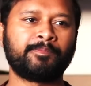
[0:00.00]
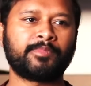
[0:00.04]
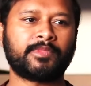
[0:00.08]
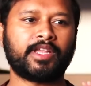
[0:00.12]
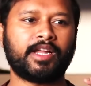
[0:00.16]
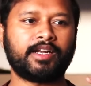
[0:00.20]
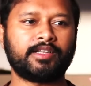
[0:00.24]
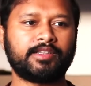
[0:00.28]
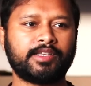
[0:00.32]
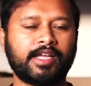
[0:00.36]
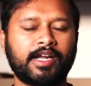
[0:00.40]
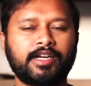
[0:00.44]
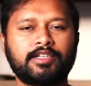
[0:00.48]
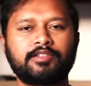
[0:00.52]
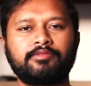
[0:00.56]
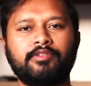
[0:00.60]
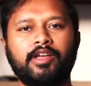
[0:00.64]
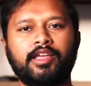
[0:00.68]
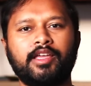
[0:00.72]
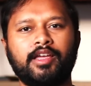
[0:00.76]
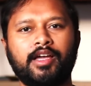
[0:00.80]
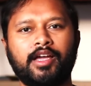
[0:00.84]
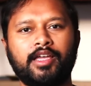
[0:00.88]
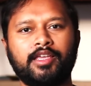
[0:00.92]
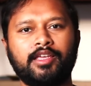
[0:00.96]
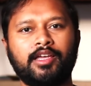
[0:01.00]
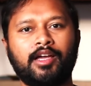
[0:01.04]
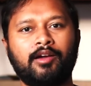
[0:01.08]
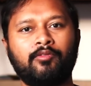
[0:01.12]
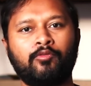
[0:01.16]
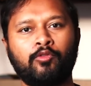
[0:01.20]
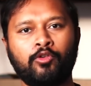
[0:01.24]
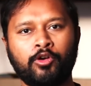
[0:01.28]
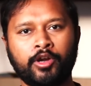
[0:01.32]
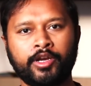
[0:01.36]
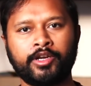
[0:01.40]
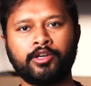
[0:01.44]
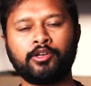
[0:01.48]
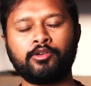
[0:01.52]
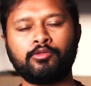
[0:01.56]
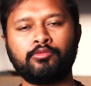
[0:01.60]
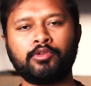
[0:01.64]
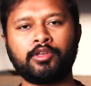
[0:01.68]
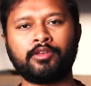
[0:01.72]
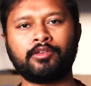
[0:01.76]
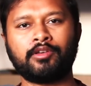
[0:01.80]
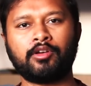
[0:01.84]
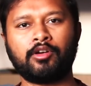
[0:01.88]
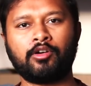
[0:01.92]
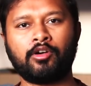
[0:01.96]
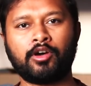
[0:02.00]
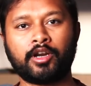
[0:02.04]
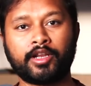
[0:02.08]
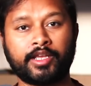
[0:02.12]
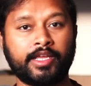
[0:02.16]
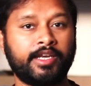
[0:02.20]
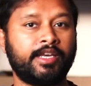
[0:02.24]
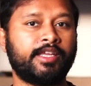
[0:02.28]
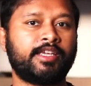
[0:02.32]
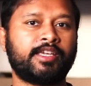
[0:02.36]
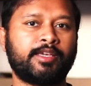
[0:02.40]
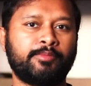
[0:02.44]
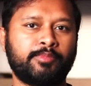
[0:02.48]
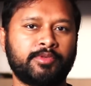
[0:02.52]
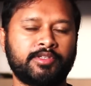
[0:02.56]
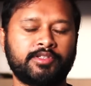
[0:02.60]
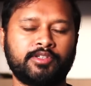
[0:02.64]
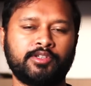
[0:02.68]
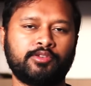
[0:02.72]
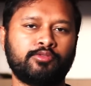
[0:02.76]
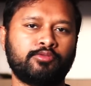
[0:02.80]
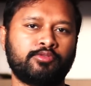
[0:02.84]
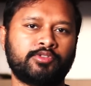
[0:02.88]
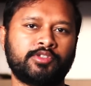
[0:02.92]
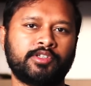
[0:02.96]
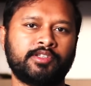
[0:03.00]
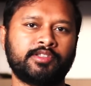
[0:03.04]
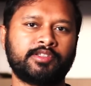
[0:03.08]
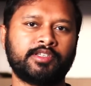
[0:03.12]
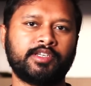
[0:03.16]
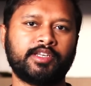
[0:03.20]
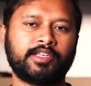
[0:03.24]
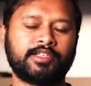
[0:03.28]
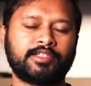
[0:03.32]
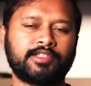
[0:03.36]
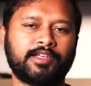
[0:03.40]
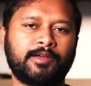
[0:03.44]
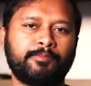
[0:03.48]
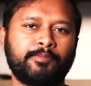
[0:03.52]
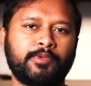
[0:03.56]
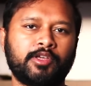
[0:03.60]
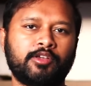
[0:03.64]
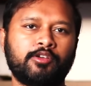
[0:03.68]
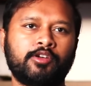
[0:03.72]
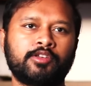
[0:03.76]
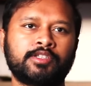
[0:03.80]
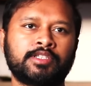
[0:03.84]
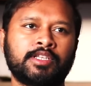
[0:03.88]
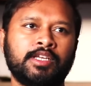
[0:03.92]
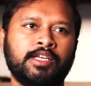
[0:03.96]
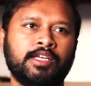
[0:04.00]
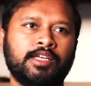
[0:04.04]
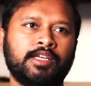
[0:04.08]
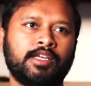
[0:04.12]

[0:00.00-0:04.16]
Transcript: and that's why I avoid doing organic chemistry questions in exam, because